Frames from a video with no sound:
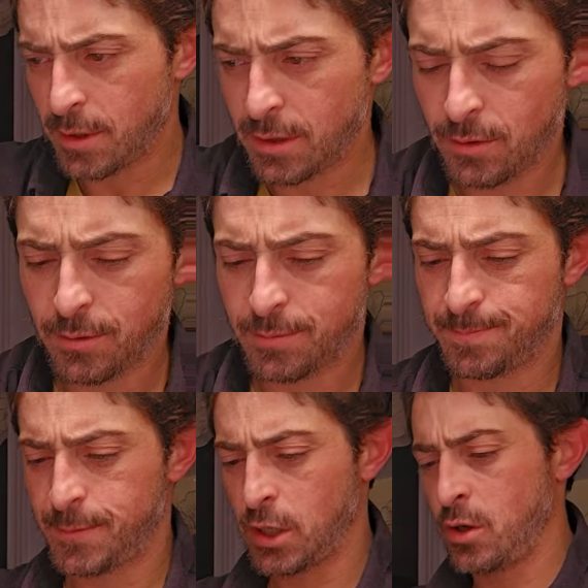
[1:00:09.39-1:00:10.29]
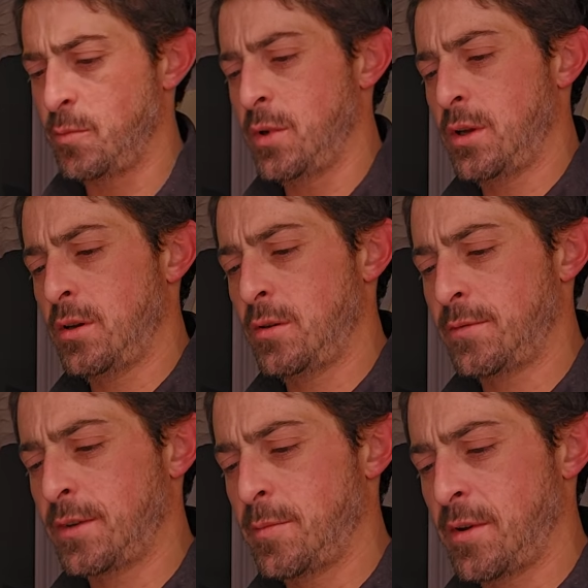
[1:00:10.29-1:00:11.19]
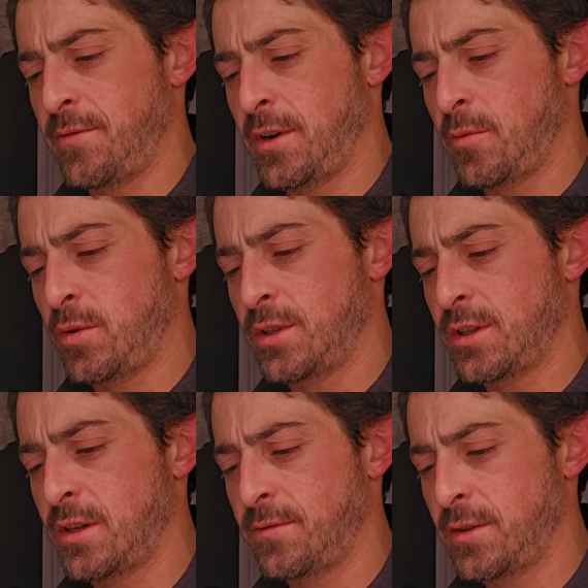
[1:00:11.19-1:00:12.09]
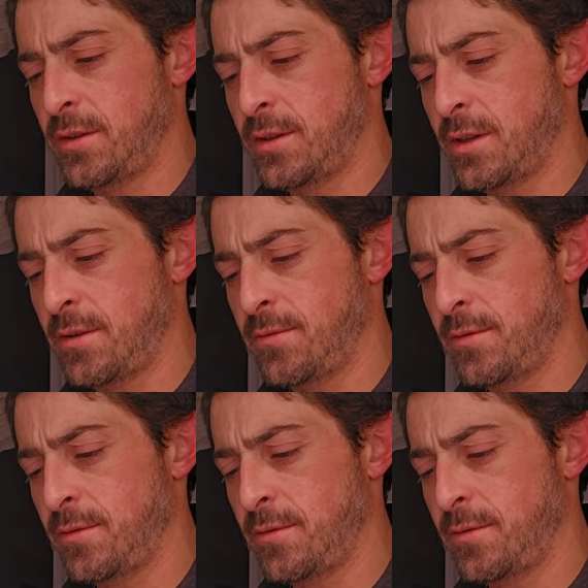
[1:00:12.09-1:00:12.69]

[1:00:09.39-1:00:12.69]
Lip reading: It could be. Let's get my fingerprints off and stuff.